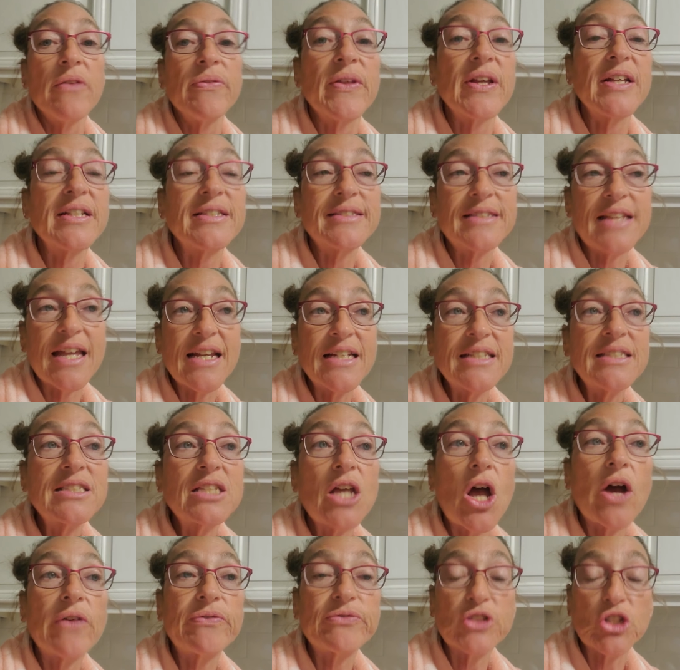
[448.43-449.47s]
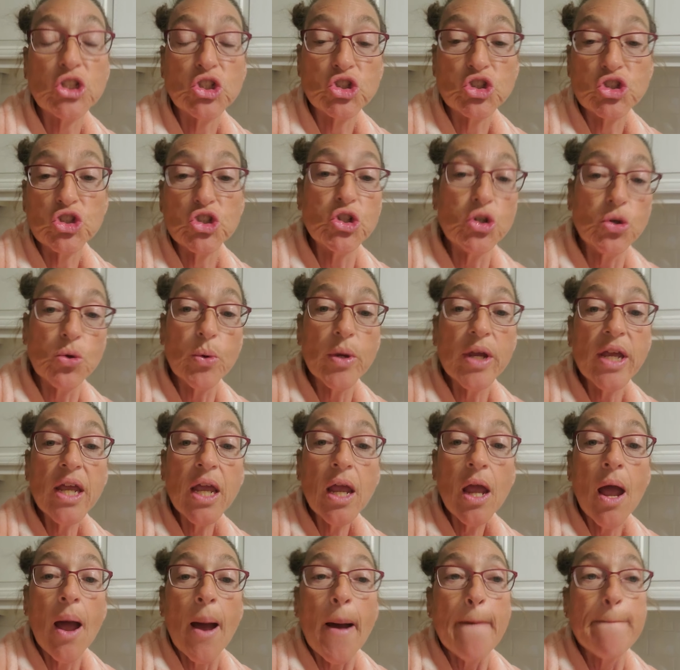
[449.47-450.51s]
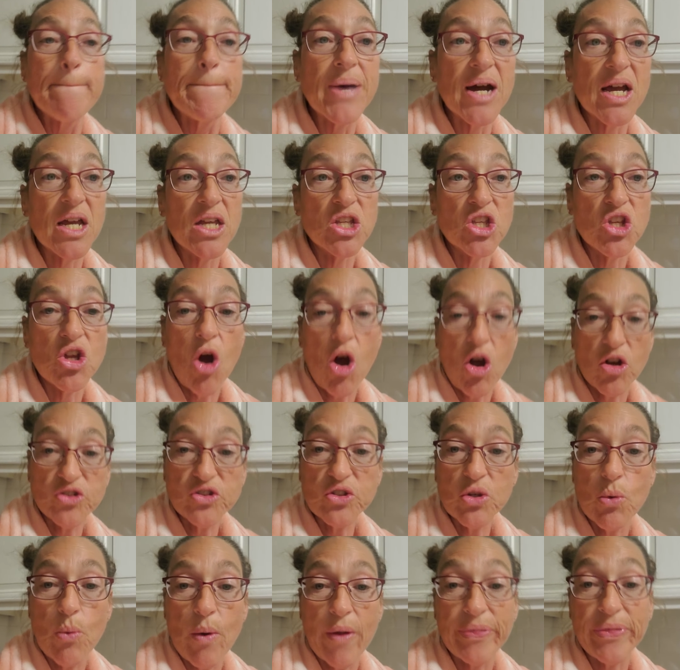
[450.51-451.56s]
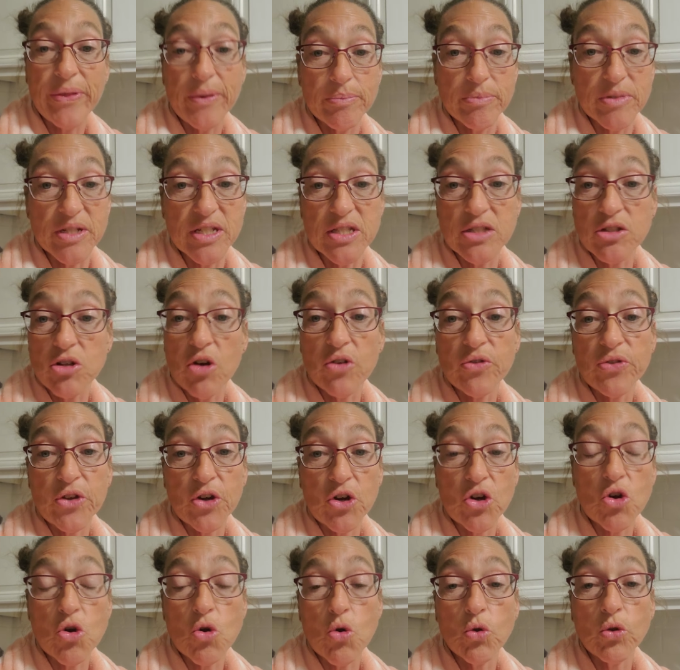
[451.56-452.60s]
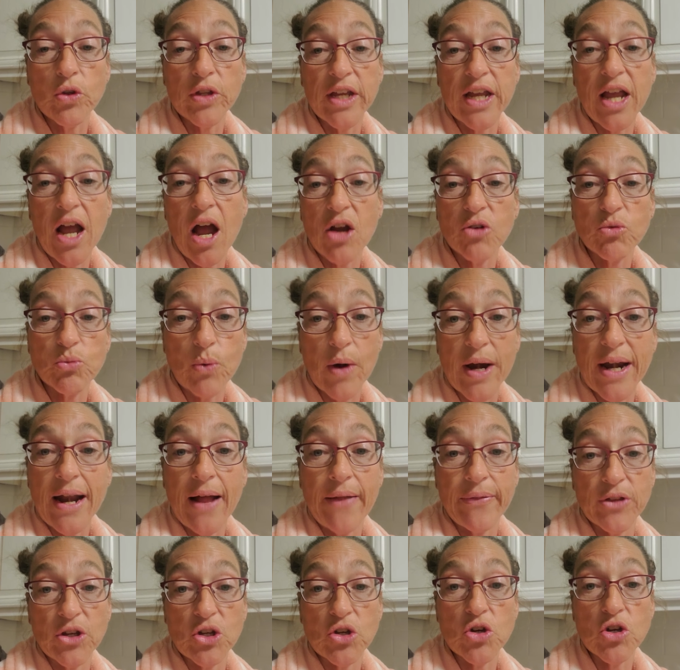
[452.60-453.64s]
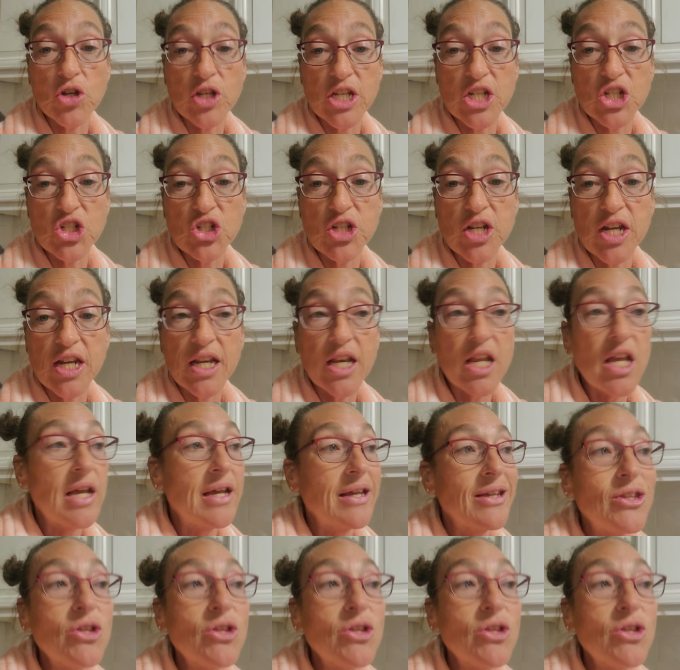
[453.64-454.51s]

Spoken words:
They stay soft and chewy, but you also want them to start their cooling right on the cookie sheet.